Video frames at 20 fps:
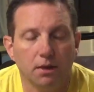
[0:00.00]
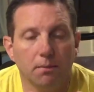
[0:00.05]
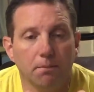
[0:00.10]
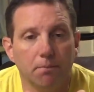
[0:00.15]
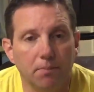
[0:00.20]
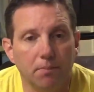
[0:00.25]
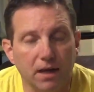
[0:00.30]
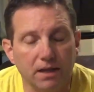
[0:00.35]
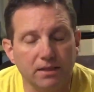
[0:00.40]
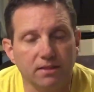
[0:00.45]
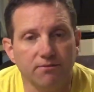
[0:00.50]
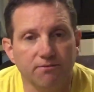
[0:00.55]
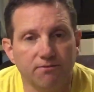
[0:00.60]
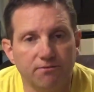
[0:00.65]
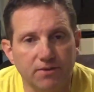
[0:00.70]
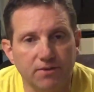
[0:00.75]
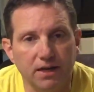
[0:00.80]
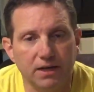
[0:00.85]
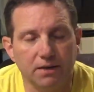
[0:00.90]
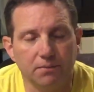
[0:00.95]

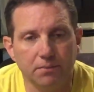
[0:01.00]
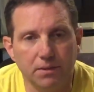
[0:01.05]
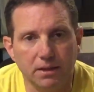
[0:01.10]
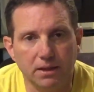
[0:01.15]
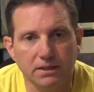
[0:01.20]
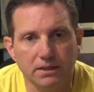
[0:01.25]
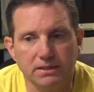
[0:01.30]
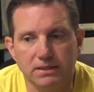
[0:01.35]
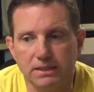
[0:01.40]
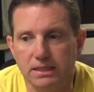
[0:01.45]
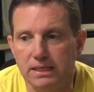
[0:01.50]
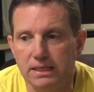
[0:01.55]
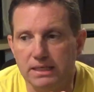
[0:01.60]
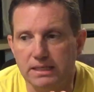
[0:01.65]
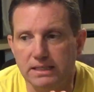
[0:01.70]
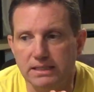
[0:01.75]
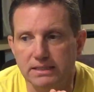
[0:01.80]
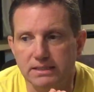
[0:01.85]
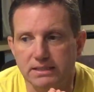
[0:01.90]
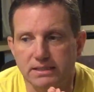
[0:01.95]
Methamphetamines
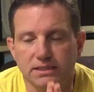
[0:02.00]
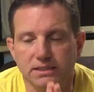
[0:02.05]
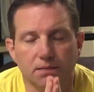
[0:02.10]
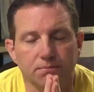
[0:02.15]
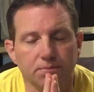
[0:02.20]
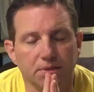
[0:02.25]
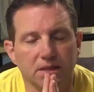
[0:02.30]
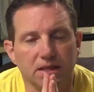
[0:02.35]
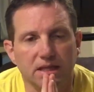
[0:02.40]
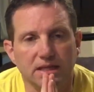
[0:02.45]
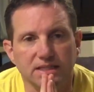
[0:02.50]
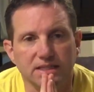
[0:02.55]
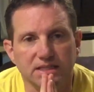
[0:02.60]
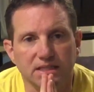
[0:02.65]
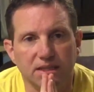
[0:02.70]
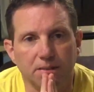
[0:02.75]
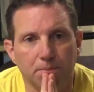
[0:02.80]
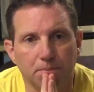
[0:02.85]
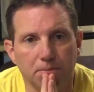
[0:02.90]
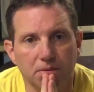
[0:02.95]
is something that is
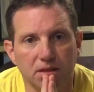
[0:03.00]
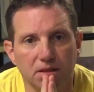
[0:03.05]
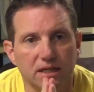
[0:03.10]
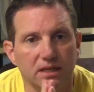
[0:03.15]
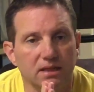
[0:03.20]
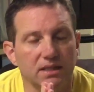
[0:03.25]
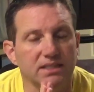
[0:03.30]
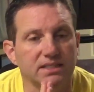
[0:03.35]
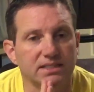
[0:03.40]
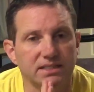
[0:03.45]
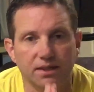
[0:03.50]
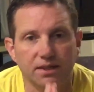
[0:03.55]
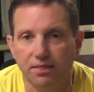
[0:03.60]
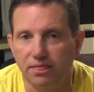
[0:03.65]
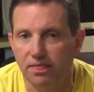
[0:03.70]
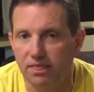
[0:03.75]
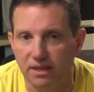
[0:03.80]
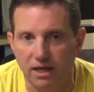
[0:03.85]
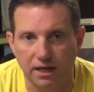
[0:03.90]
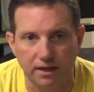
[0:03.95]
completely
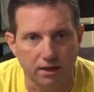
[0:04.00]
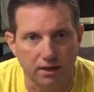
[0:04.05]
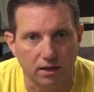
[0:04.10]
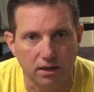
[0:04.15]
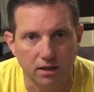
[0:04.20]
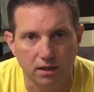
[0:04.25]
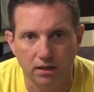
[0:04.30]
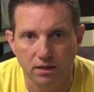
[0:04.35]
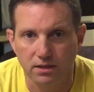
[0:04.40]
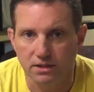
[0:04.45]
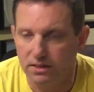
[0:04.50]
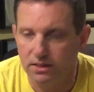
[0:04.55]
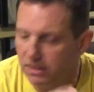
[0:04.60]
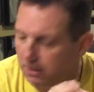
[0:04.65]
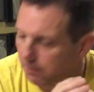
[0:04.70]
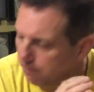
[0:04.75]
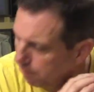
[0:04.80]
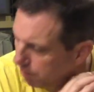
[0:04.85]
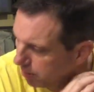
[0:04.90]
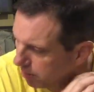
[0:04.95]
synthetic.
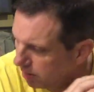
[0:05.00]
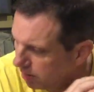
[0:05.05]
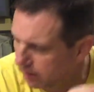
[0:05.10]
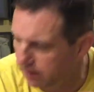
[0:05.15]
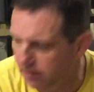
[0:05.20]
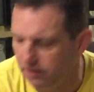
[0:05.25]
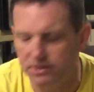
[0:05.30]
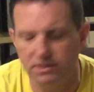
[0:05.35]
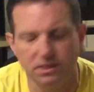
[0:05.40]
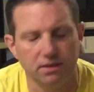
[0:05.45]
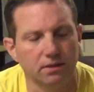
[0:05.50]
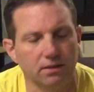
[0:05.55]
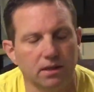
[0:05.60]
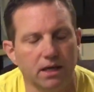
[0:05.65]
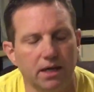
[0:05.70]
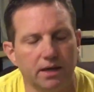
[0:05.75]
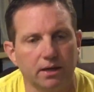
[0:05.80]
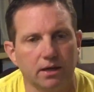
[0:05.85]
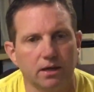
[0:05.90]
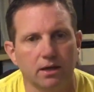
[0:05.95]
Completely
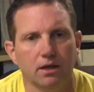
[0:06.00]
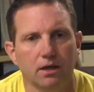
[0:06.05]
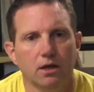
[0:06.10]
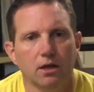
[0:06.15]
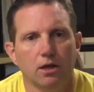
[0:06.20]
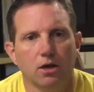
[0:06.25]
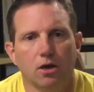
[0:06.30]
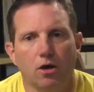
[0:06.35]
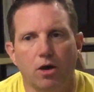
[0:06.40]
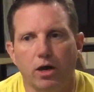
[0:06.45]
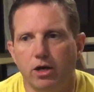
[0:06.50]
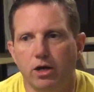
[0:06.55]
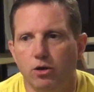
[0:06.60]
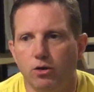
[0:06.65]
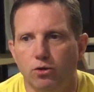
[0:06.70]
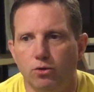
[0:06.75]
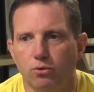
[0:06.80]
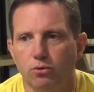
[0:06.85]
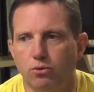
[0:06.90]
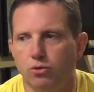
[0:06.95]
synthetic. All right,
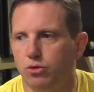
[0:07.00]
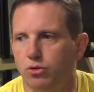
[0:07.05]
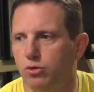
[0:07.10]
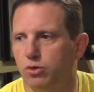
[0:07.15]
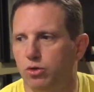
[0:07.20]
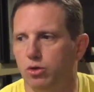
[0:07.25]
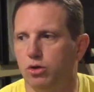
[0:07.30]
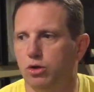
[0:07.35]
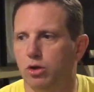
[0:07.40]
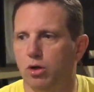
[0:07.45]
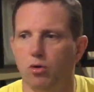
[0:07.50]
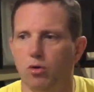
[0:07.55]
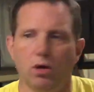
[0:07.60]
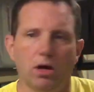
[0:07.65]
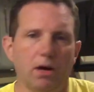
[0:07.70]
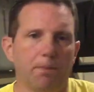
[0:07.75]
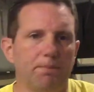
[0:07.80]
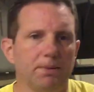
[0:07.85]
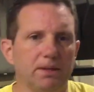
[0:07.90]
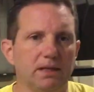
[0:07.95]
you could go
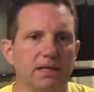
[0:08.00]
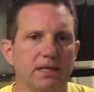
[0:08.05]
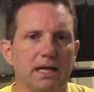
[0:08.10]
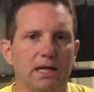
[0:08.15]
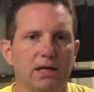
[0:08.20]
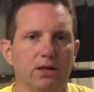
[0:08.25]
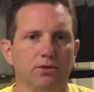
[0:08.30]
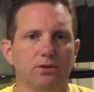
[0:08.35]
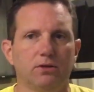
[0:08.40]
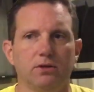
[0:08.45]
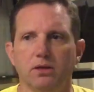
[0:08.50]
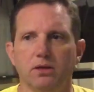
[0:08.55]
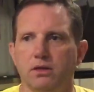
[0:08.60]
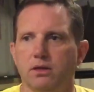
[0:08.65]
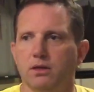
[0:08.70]
up and down